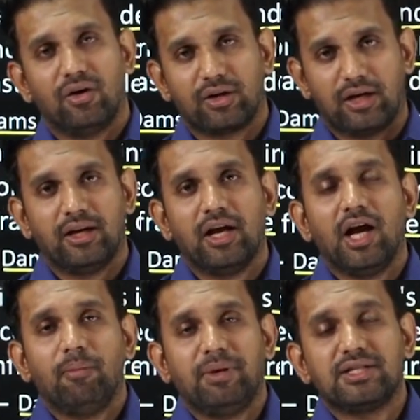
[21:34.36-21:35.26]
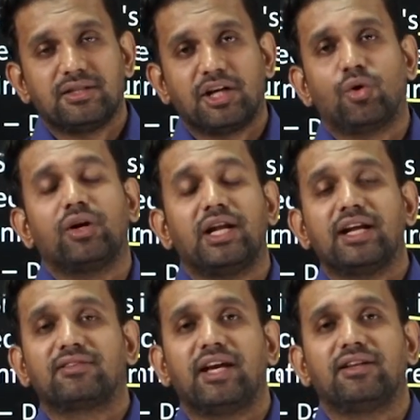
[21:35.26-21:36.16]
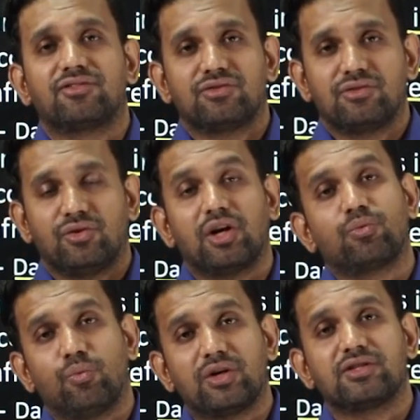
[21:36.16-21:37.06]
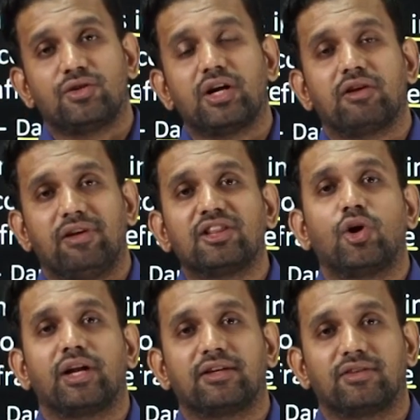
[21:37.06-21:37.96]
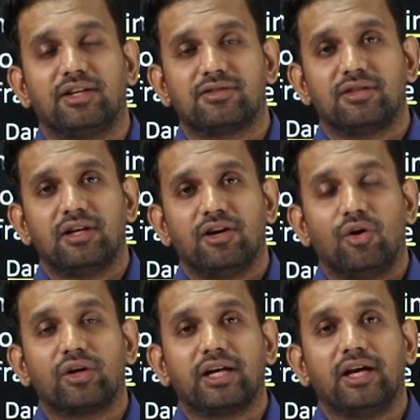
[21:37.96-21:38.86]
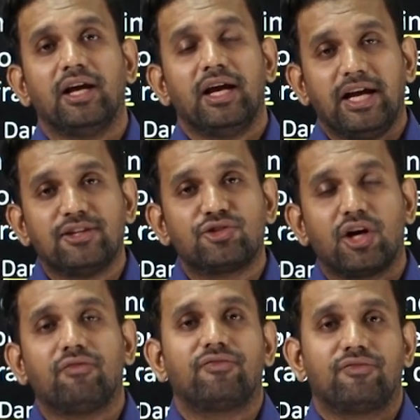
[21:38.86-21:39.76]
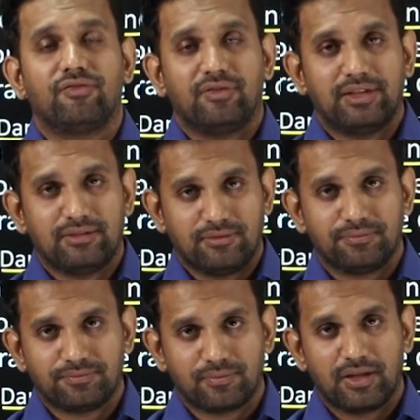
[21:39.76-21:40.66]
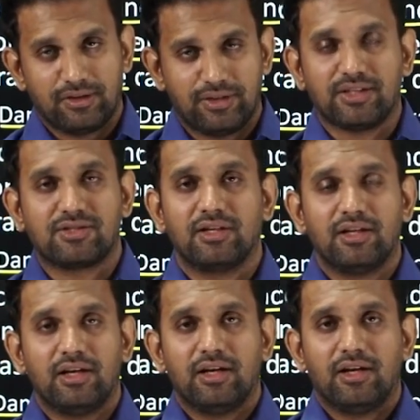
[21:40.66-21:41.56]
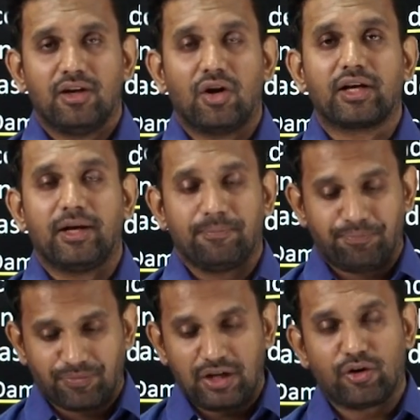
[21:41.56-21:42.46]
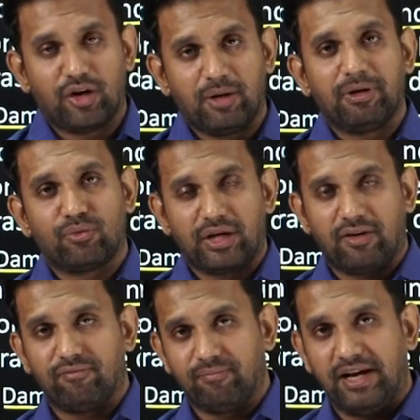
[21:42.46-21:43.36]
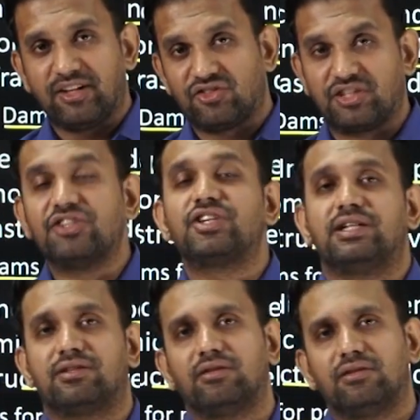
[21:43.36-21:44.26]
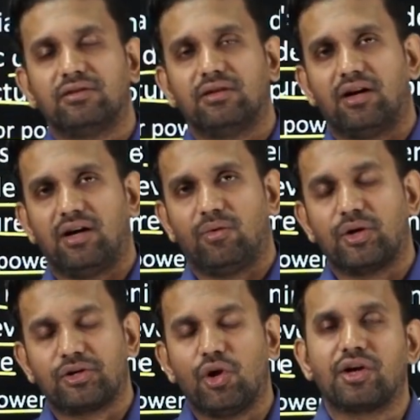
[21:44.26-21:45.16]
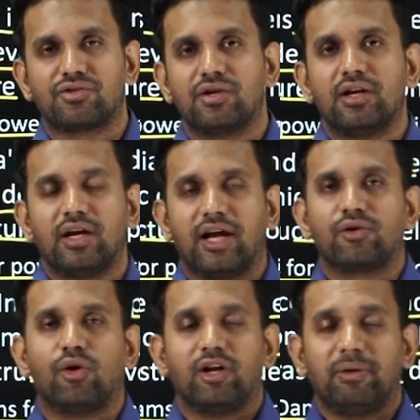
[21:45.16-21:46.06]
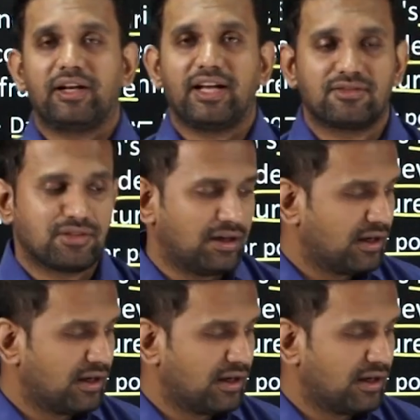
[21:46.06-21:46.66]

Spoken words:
Okay, means the total excise was not a well thought excise. Okay, instead of this, okay, government would have made stringent what laws, and government has